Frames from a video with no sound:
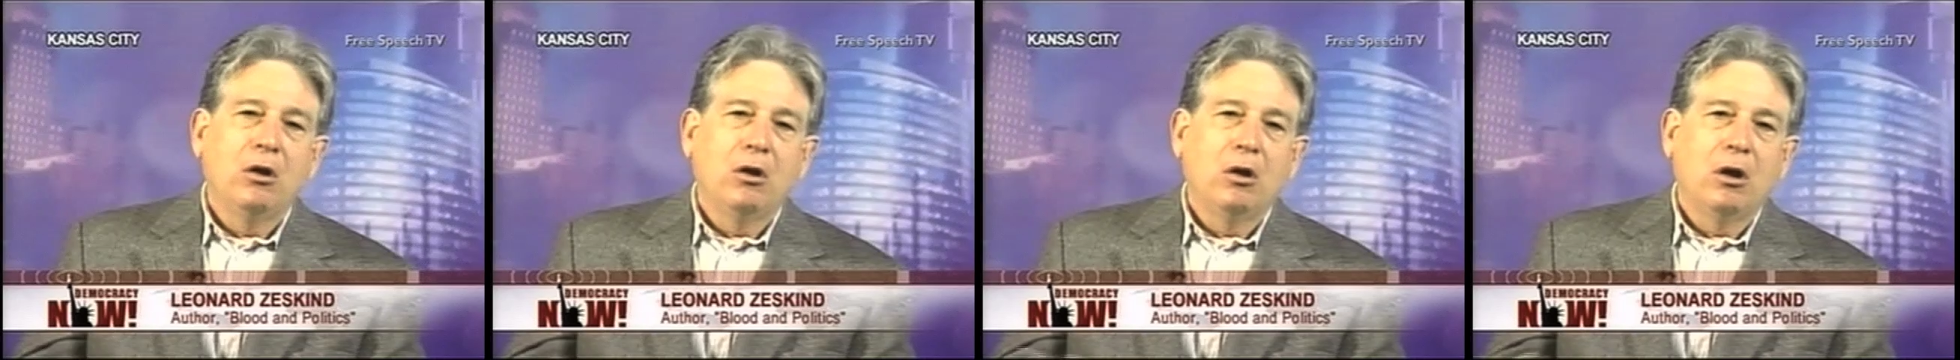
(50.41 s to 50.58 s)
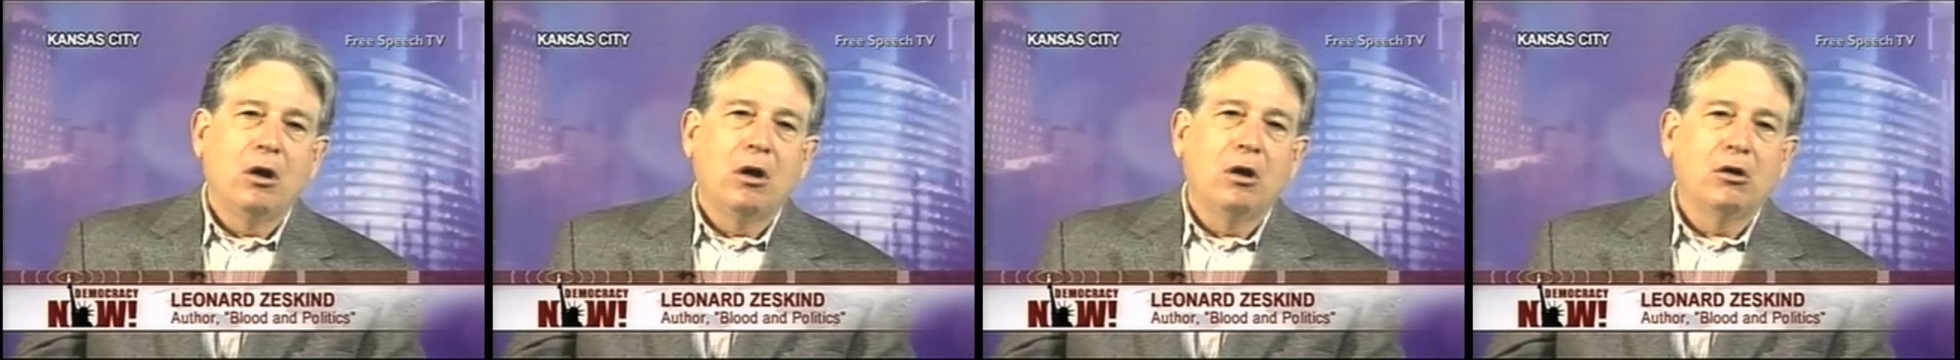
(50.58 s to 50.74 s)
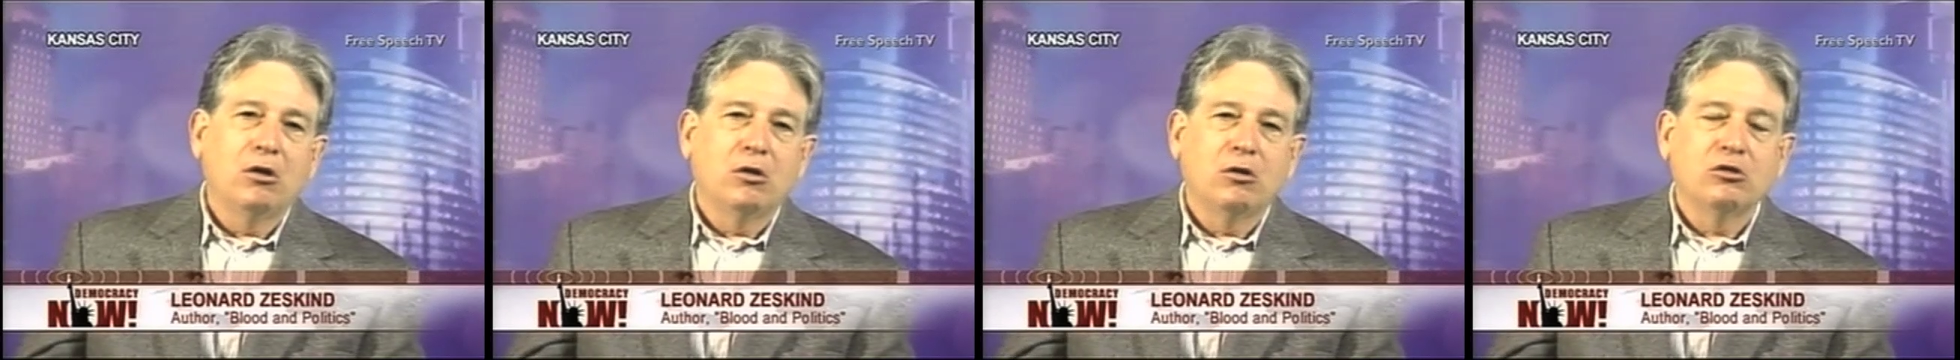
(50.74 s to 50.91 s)

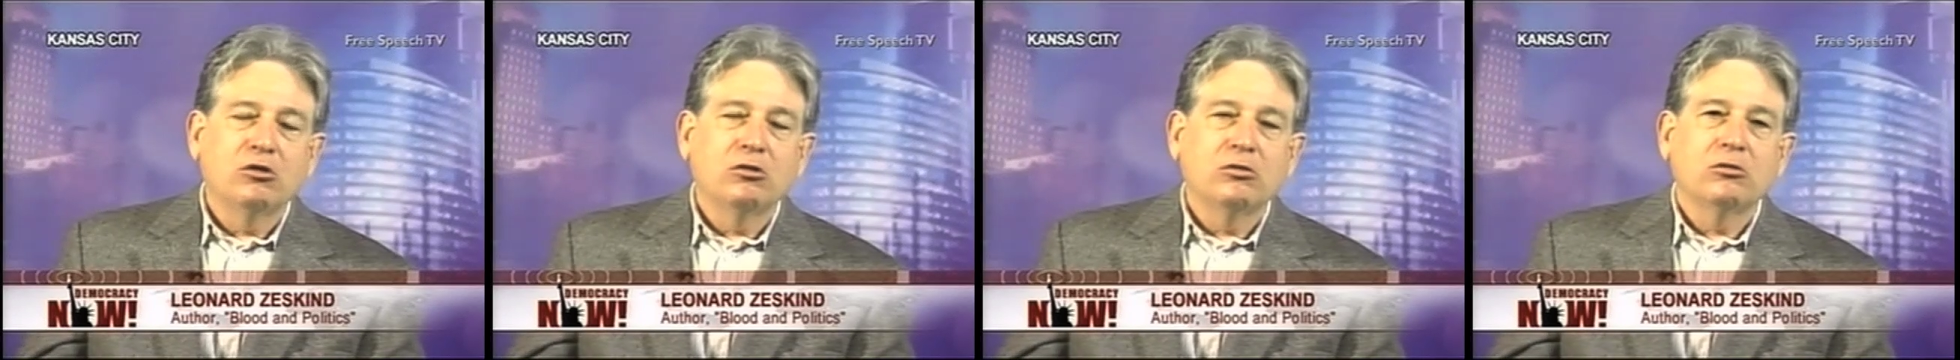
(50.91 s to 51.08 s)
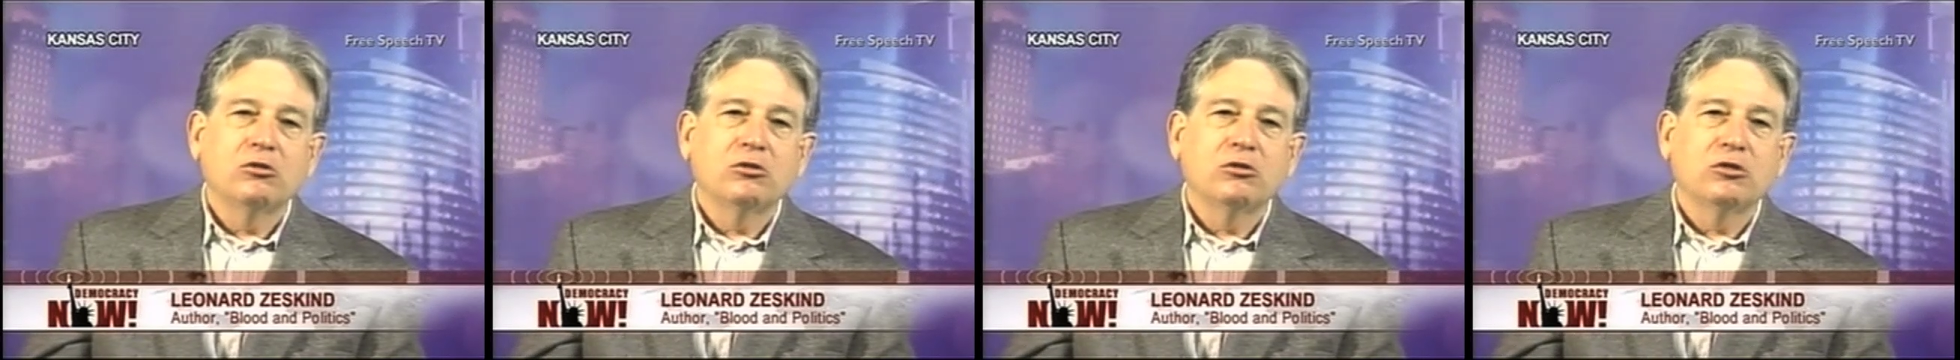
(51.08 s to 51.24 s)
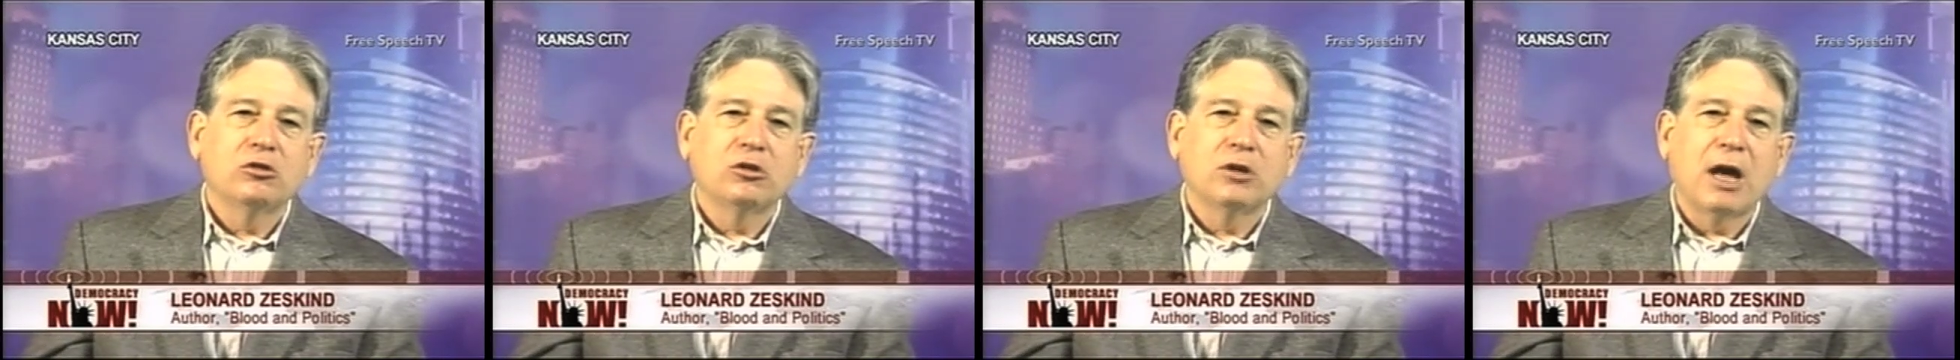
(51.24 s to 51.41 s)

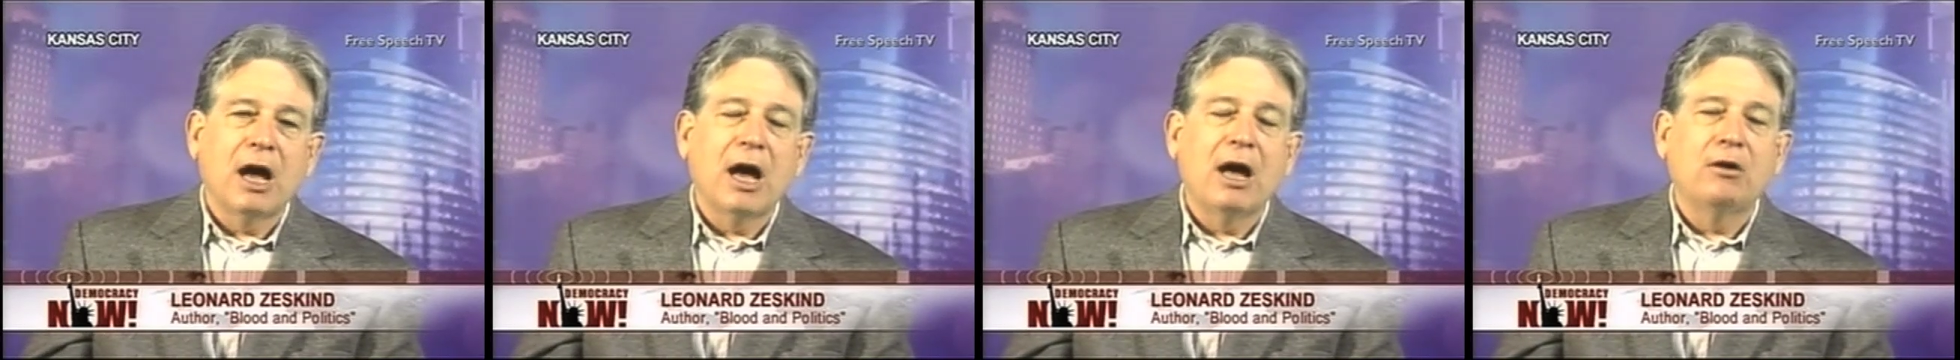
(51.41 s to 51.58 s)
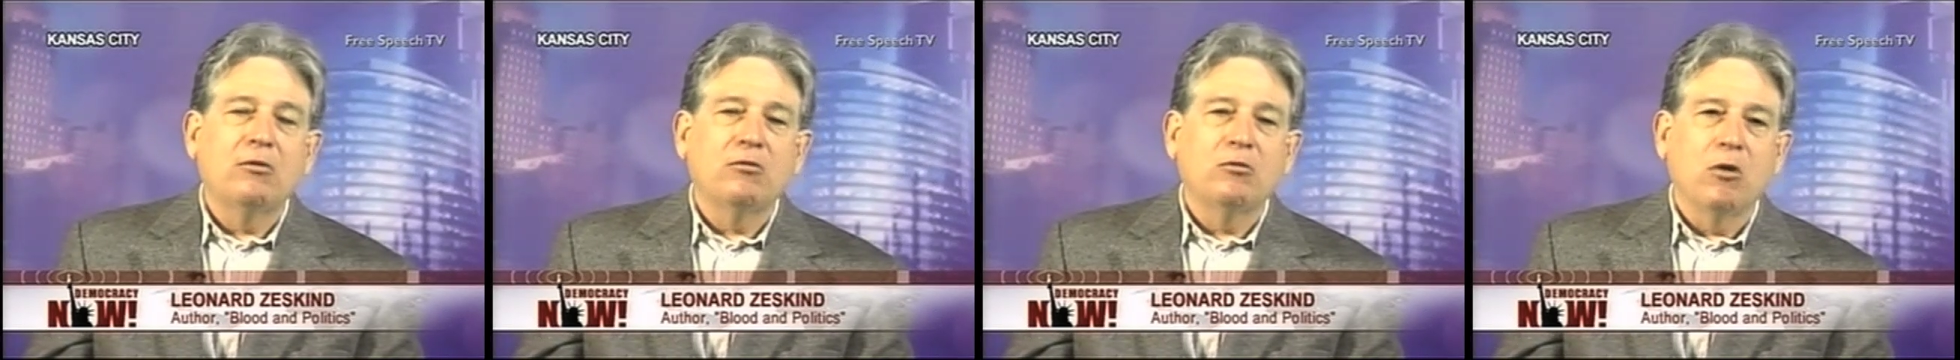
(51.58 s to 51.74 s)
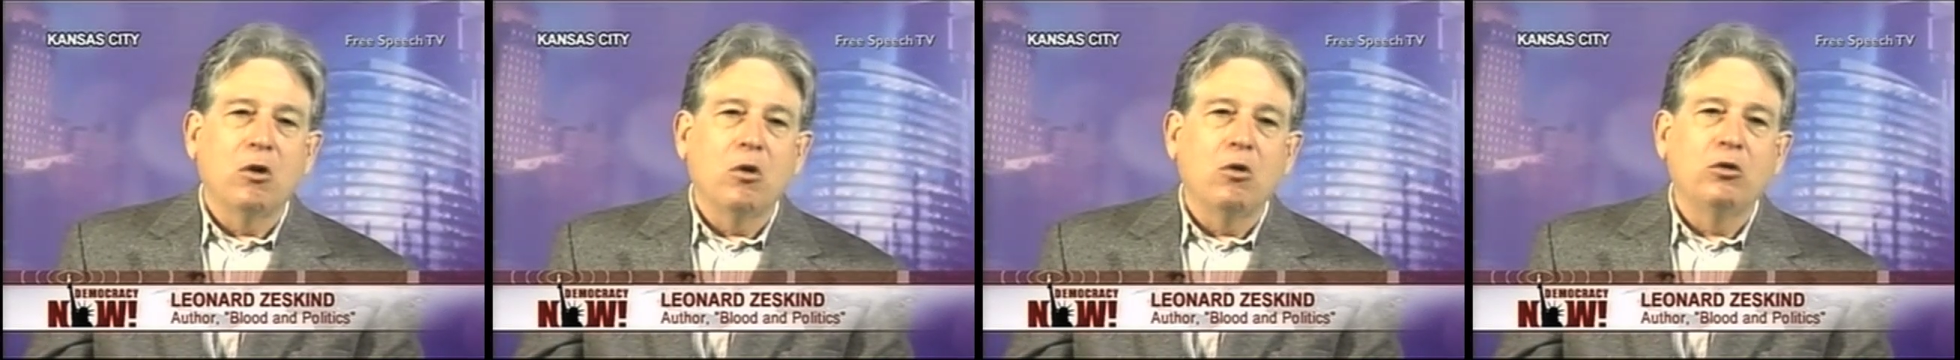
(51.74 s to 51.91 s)

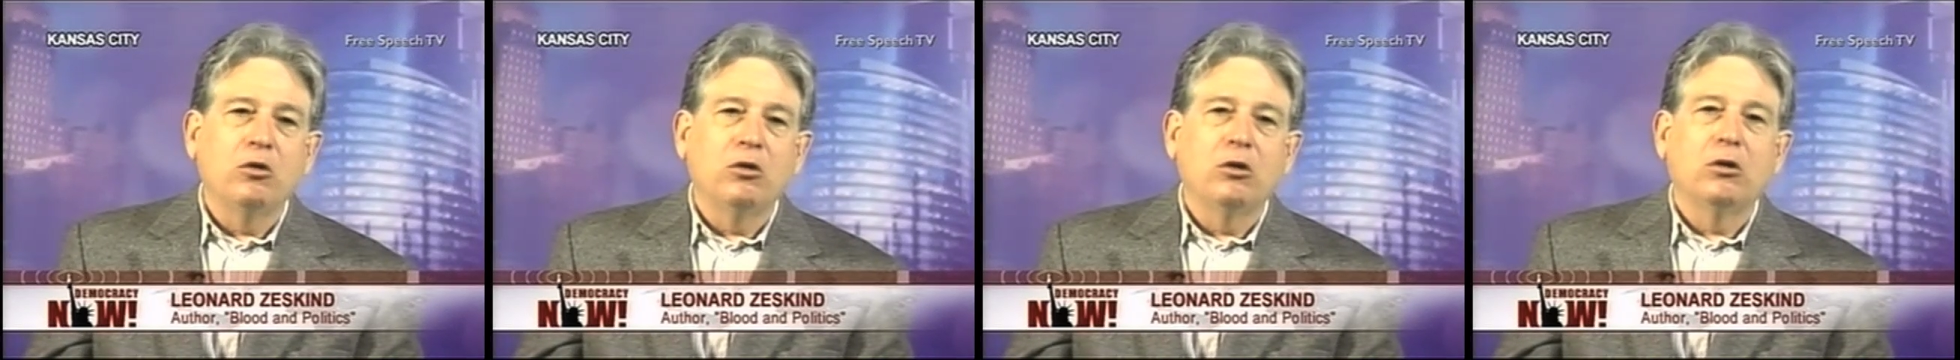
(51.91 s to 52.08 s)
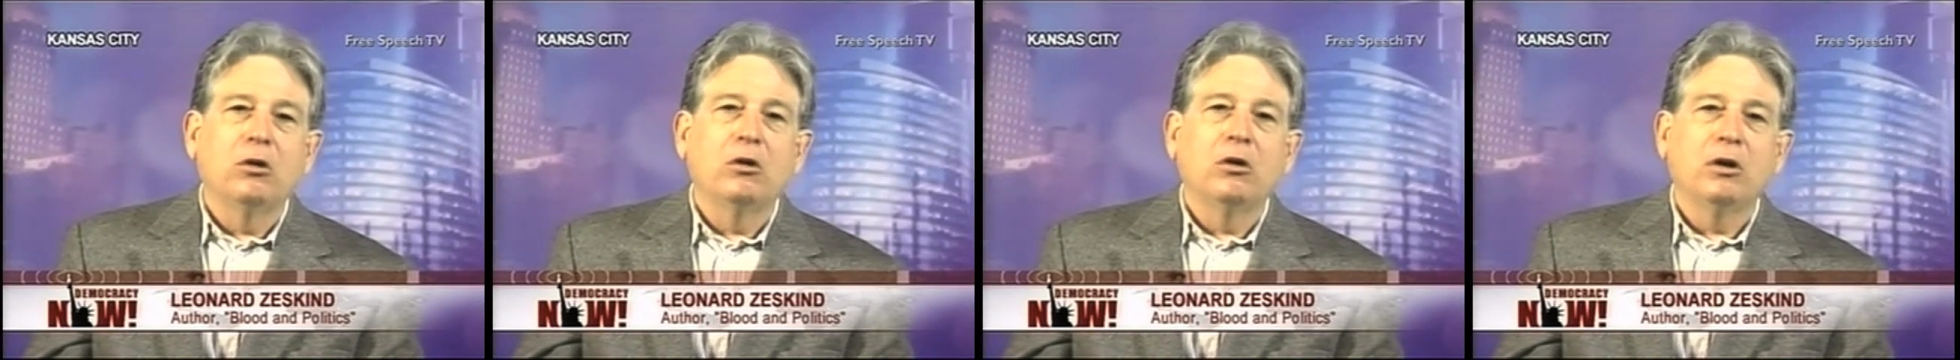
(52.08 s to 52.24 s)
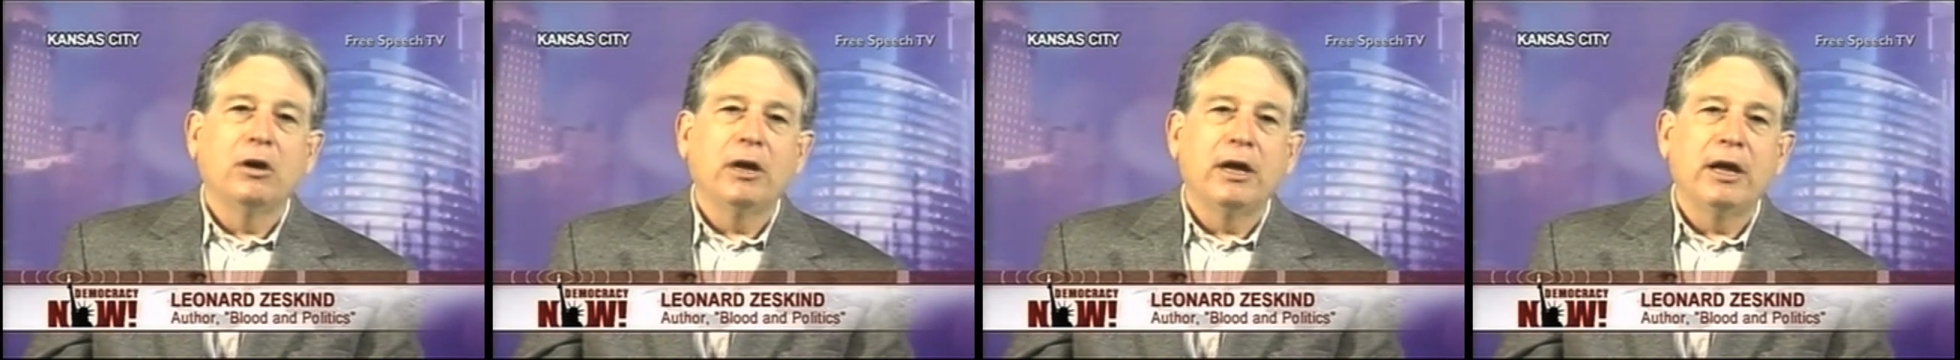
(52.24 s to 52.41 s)
Scott Roeder,